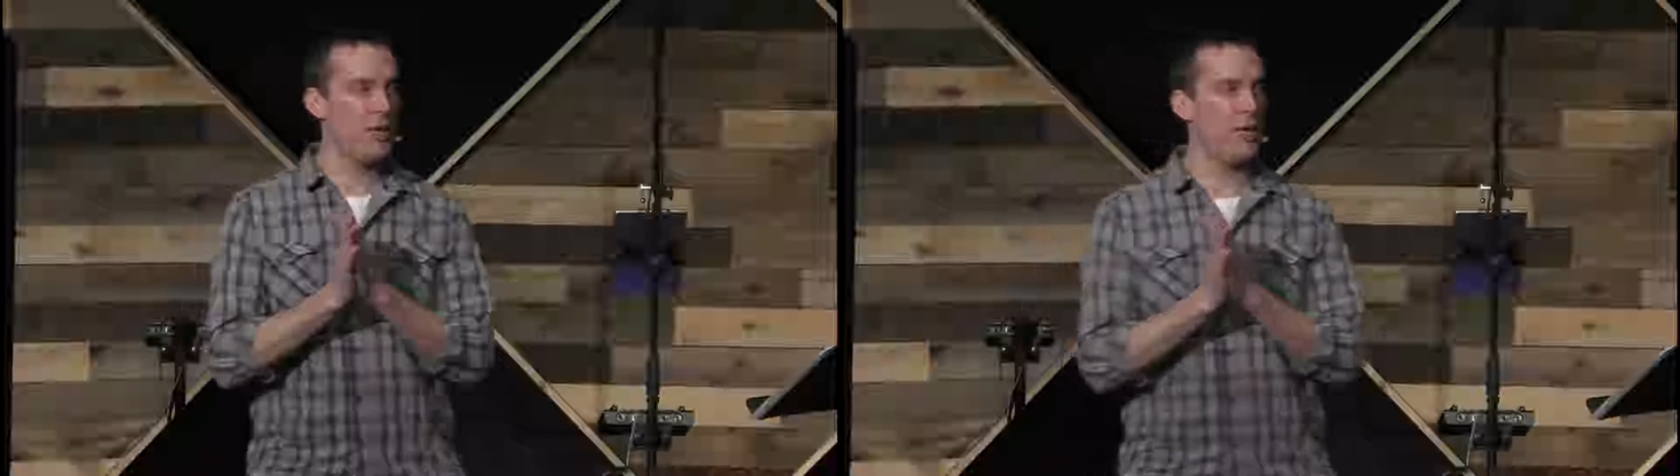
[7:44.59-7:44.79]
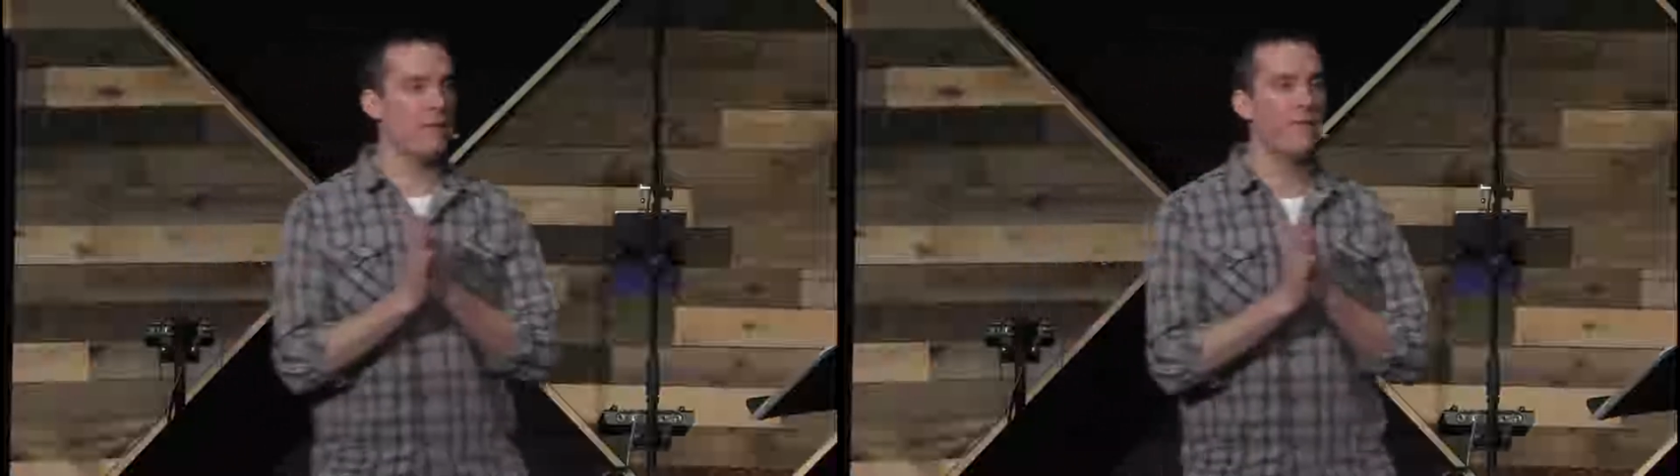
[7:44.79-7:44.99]

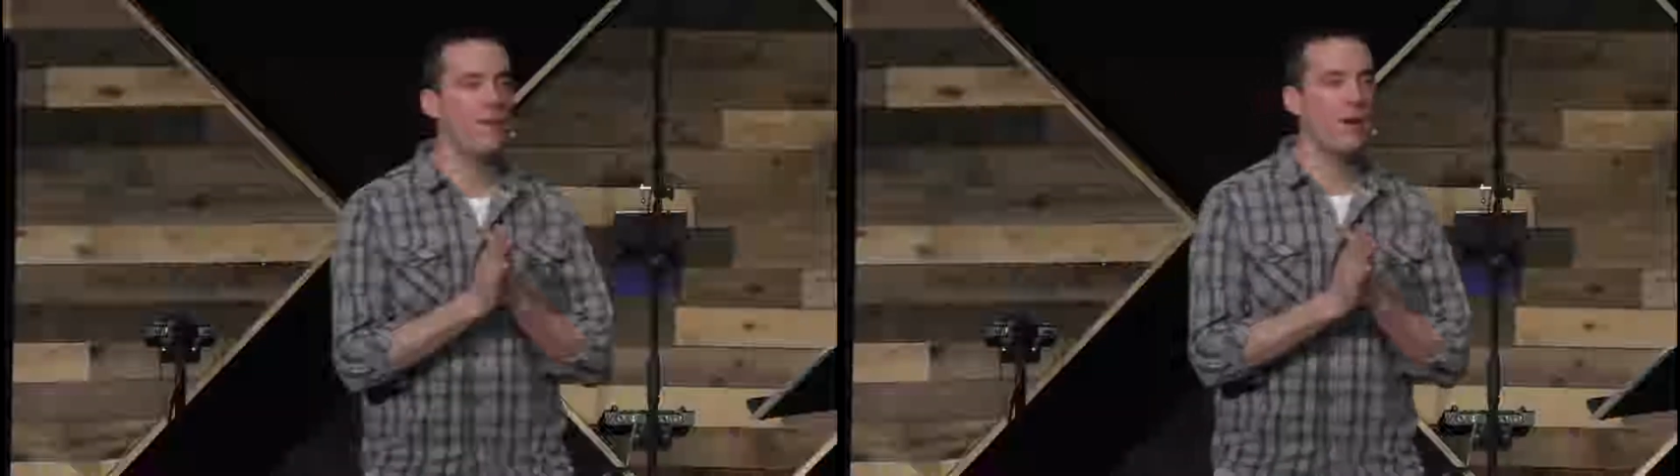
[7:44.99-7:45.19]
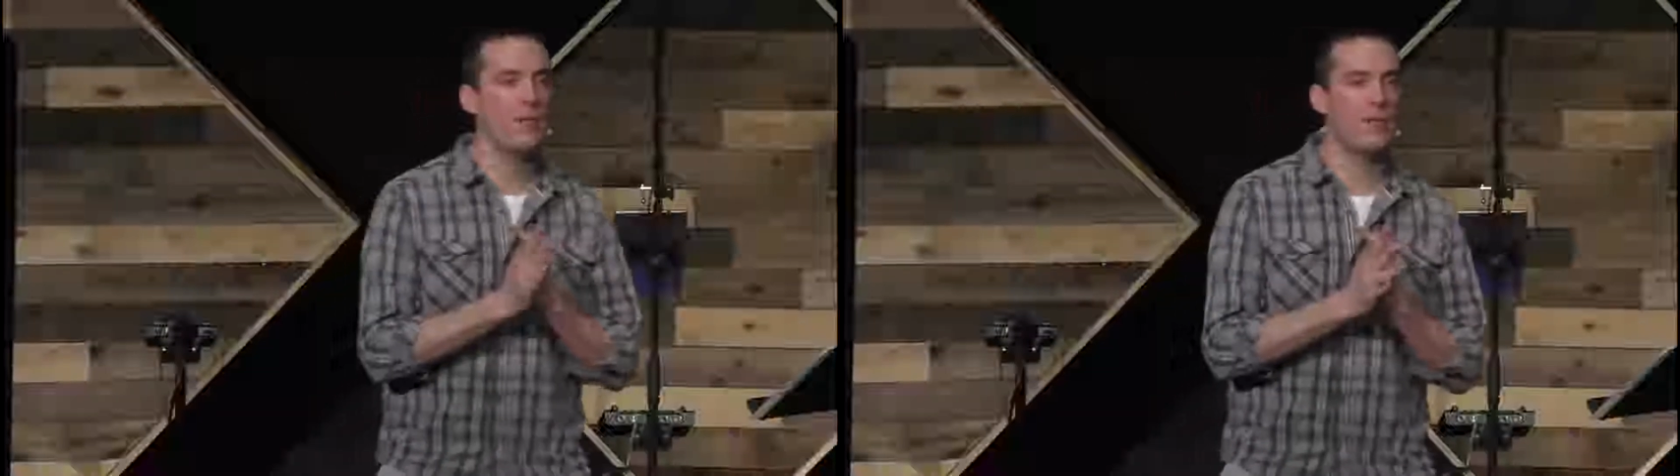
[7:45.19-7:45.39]
in the
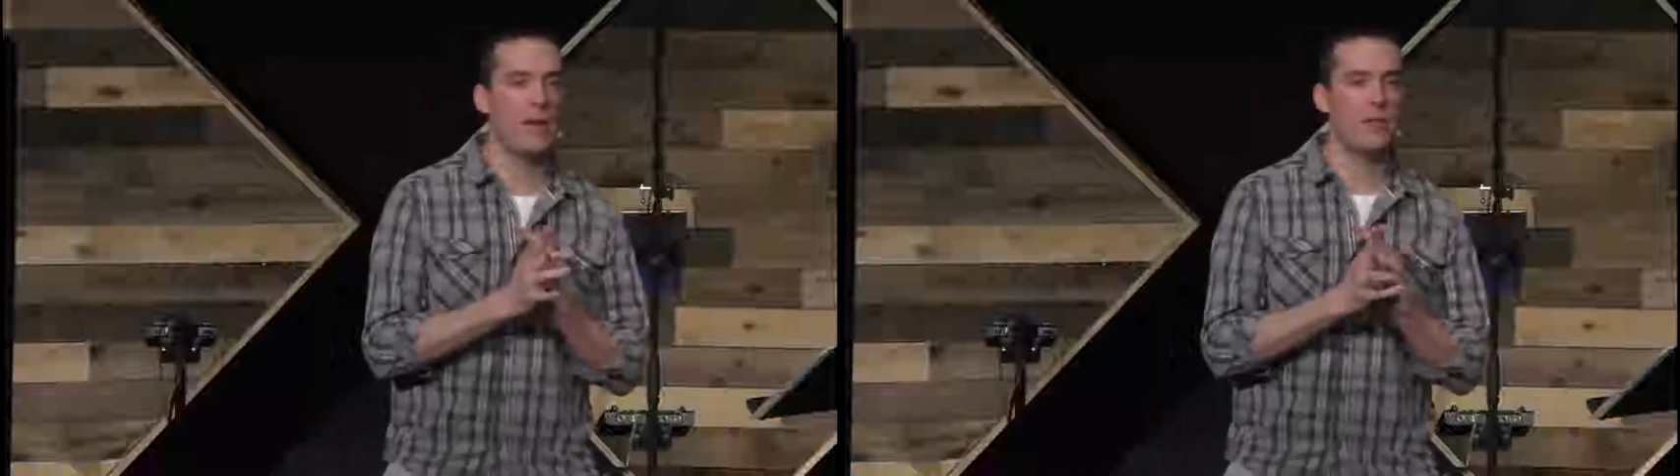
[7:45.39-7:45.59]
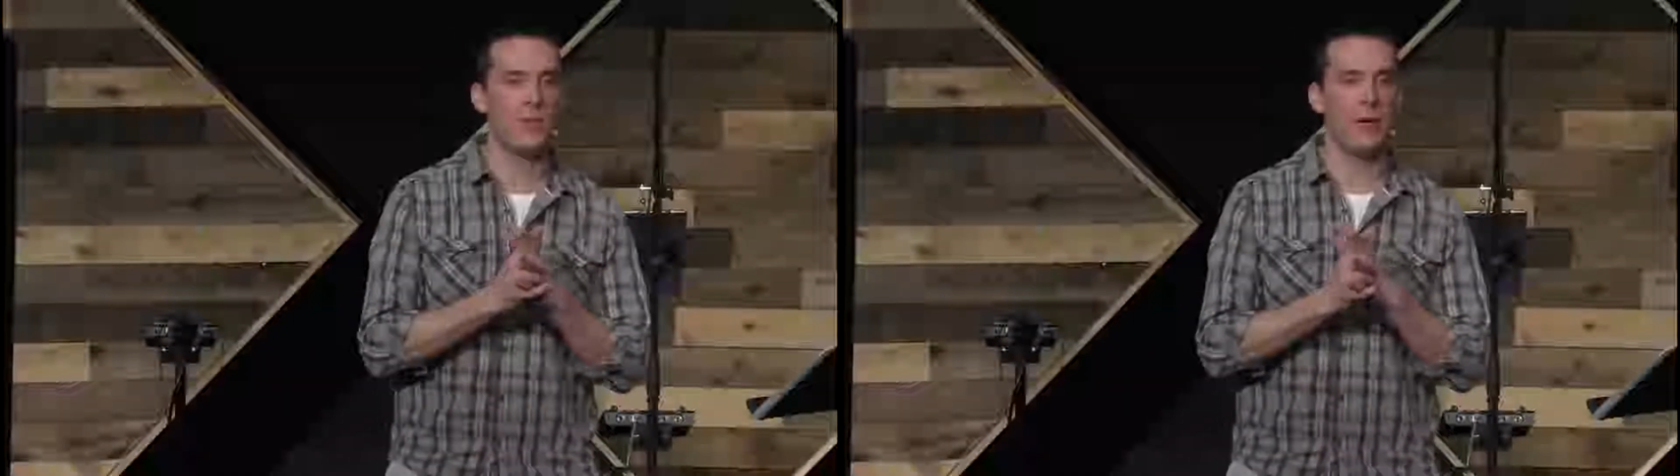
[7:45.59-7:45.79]
first
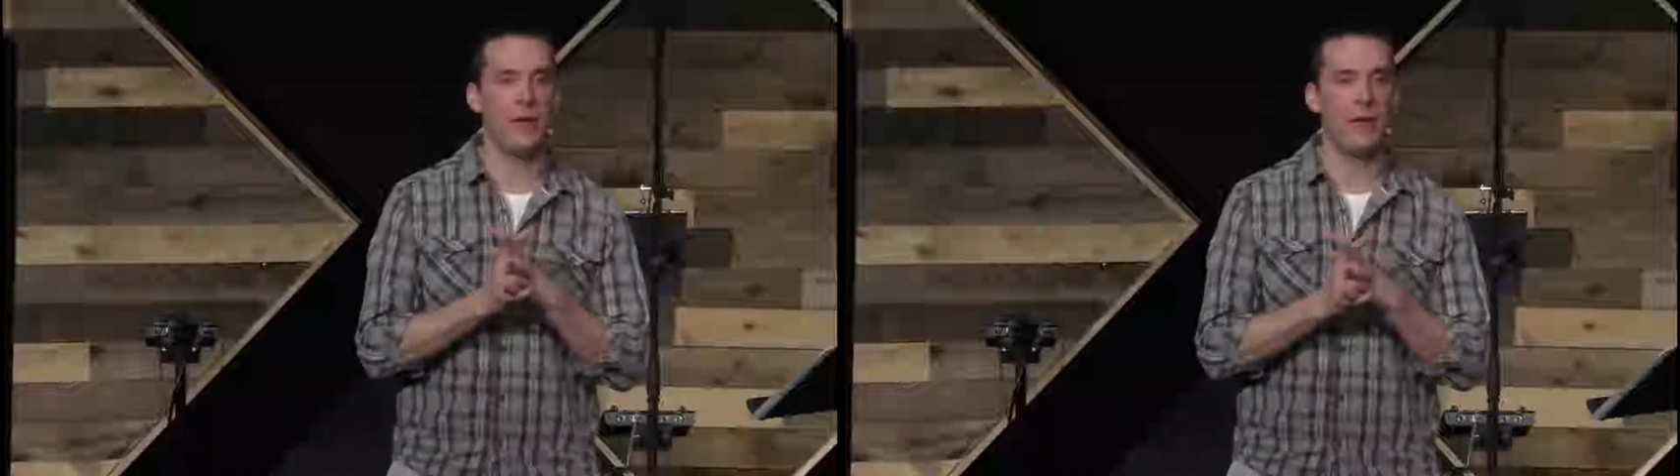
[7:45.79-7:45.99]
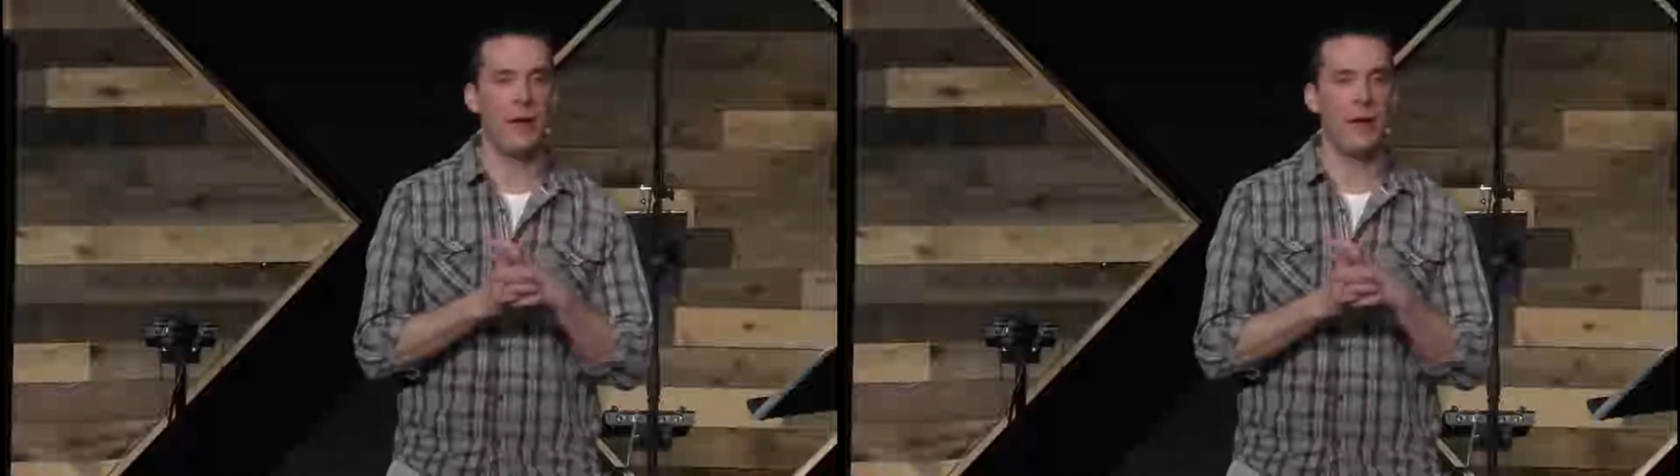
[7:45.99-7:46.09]
century,